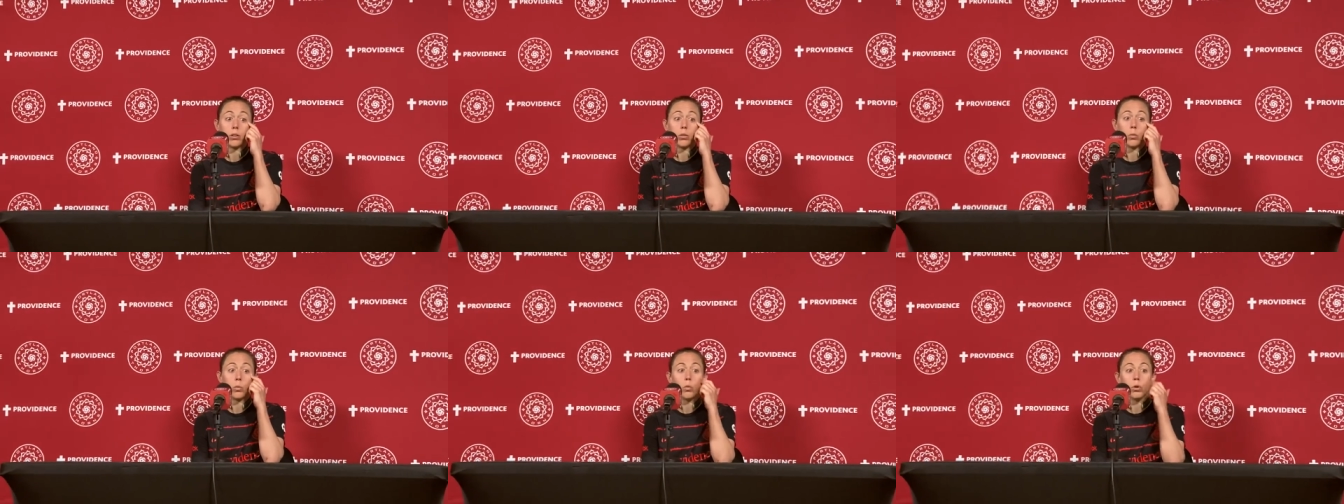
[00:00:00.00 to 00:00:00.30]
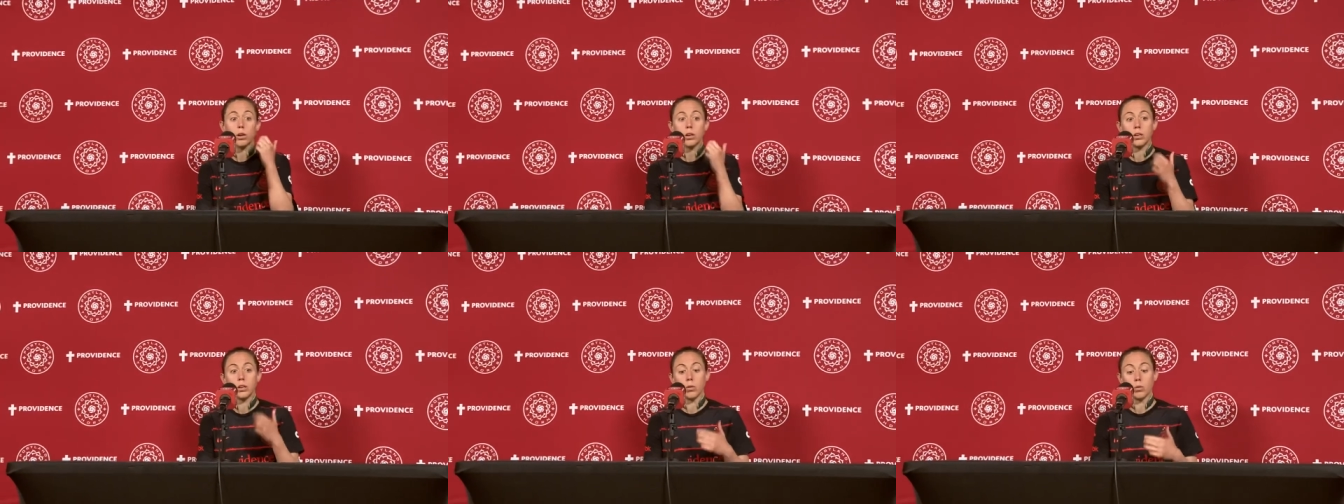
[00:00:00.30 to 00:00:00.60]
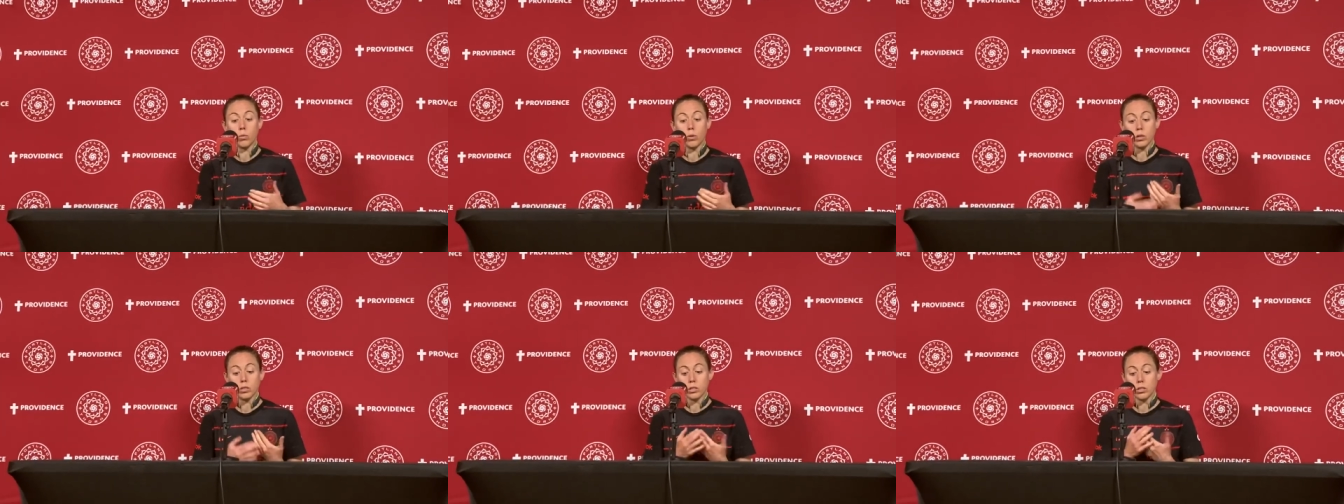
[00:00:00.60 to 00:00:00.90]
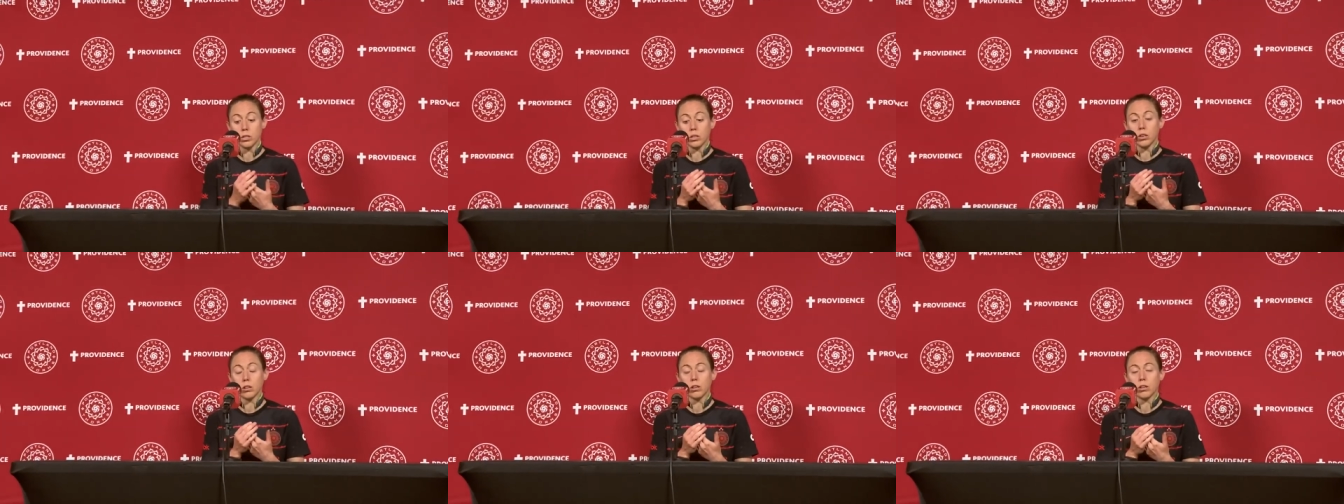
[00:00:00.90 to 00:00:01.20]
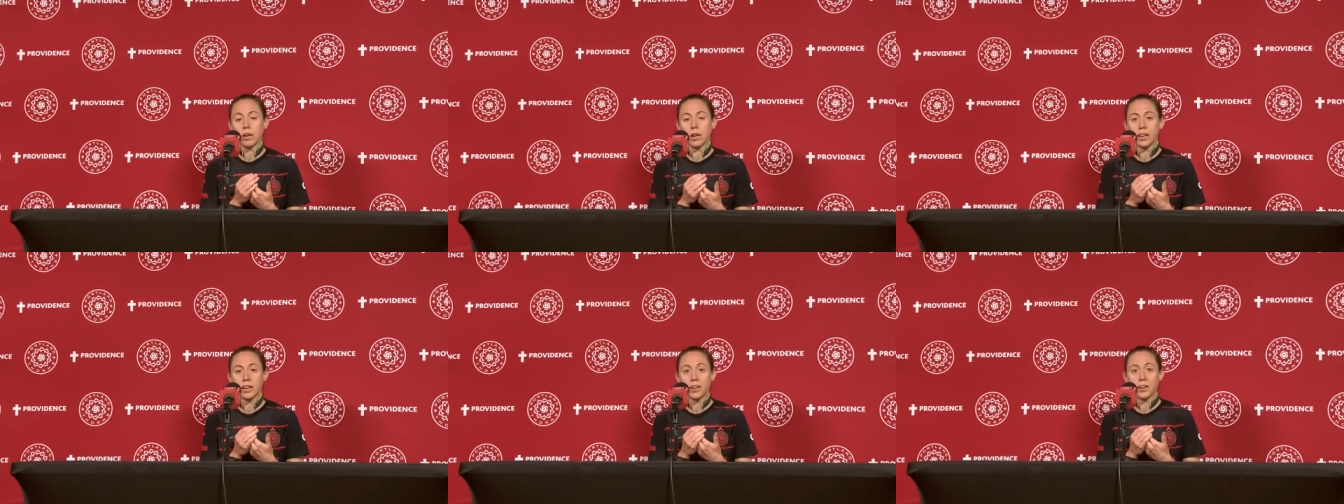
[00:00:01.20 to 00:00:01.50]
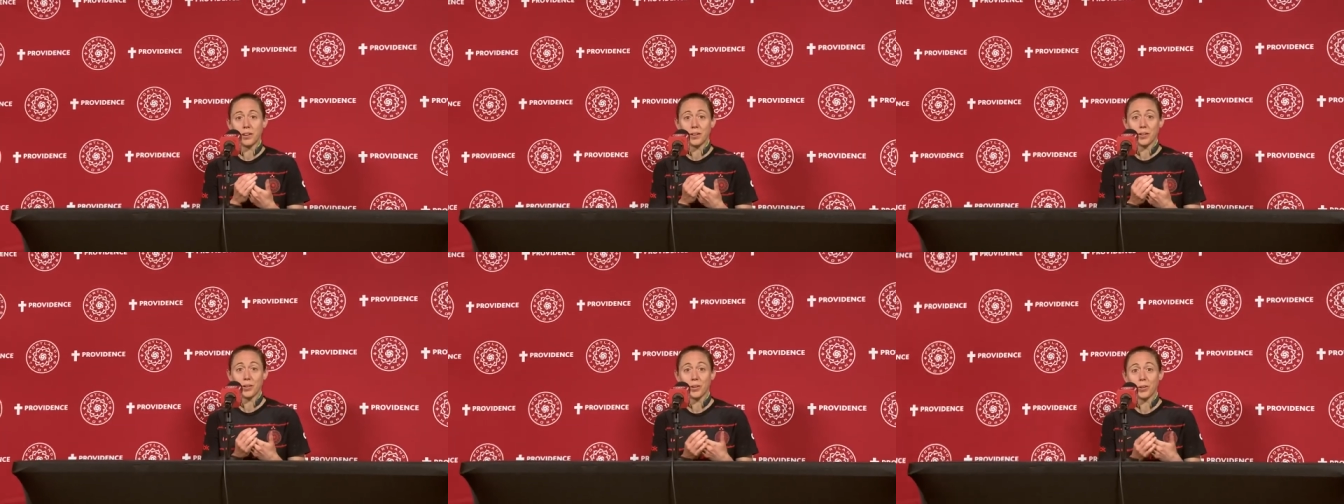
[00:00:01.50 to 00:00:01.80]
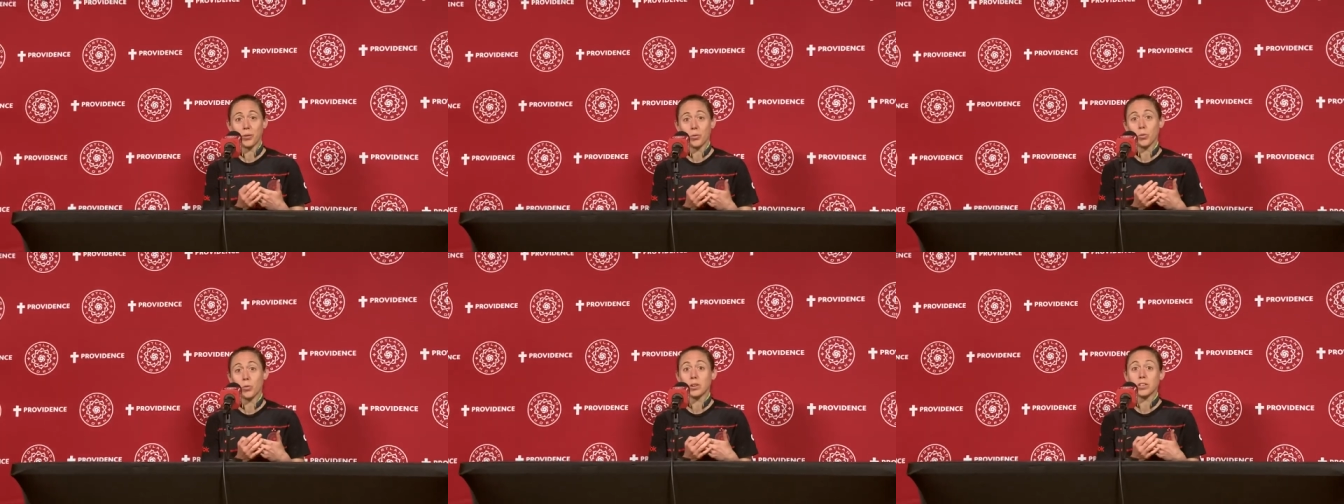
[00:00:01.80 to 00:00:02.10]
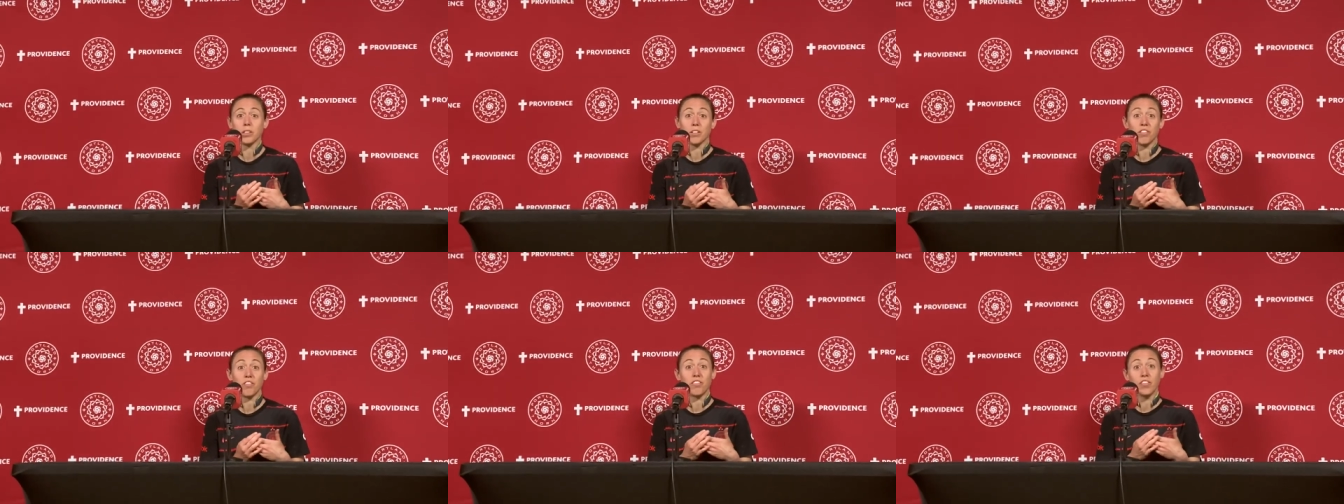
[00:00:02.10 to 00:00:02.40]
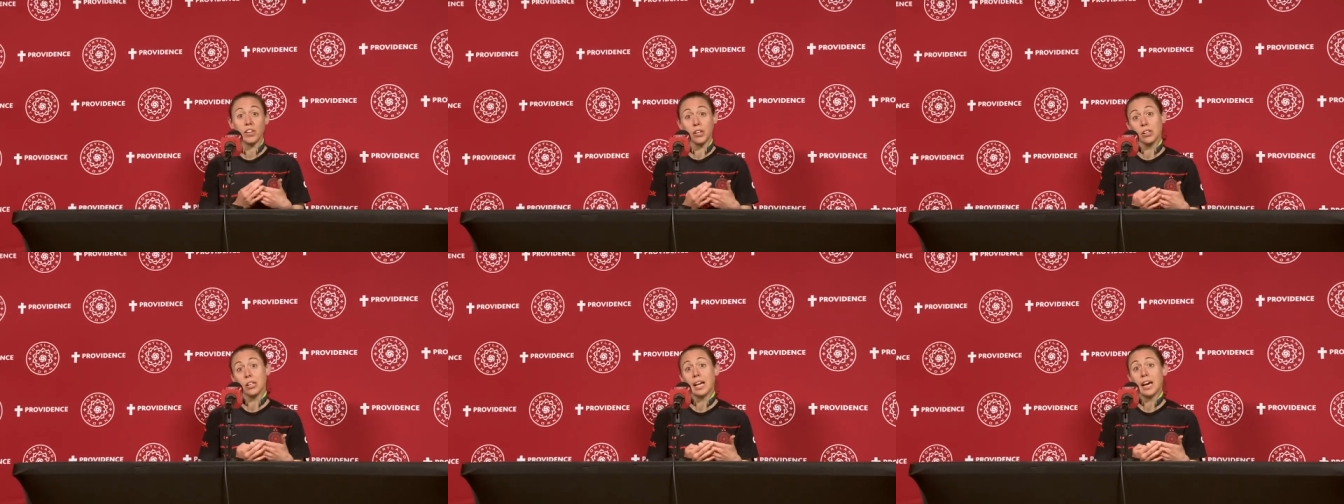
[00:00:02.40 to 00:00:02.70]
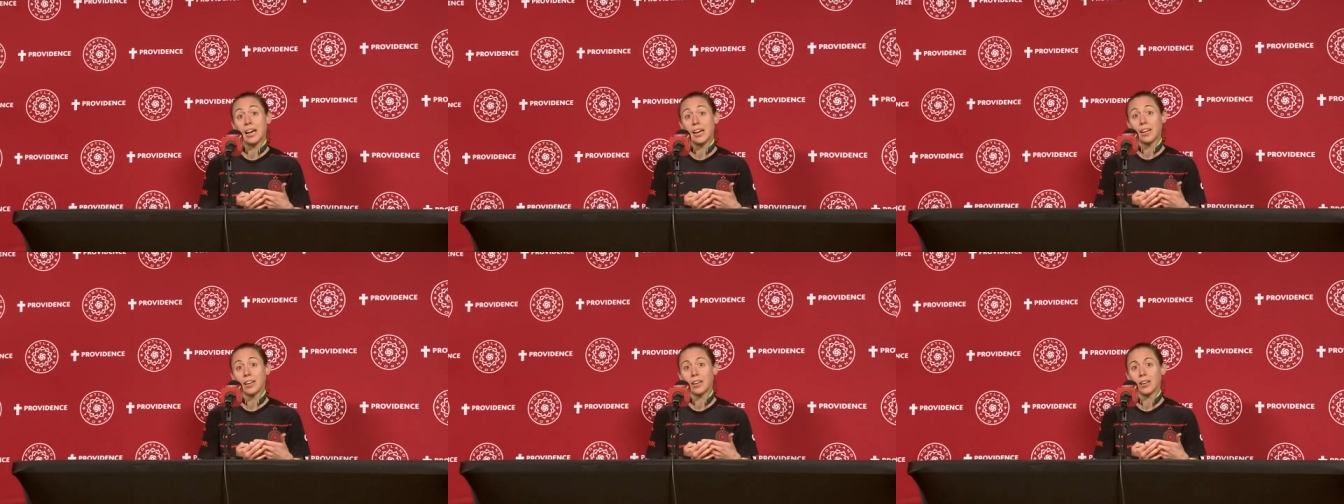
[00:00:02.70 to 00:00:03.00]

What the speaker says: what does it look like, what does it feel like